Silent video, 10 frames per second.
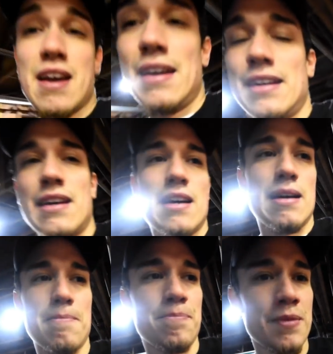and
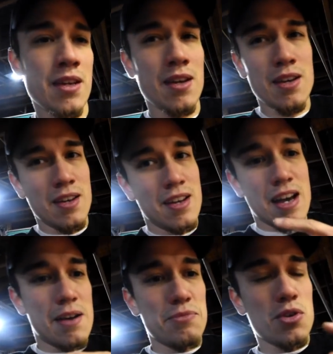
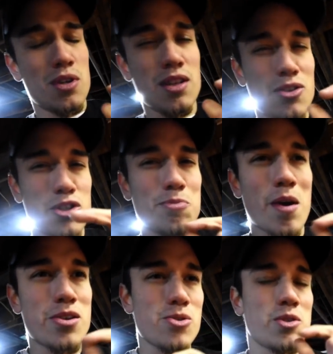I'm doing a little
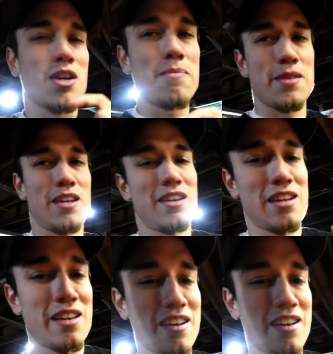special something